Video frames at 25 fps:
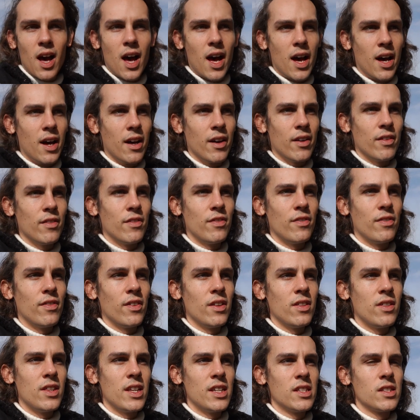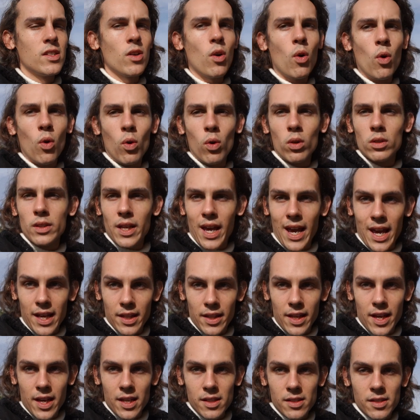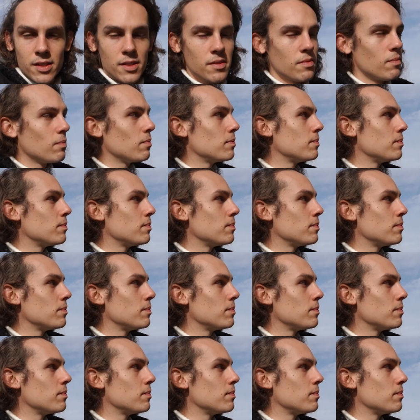of this old alias.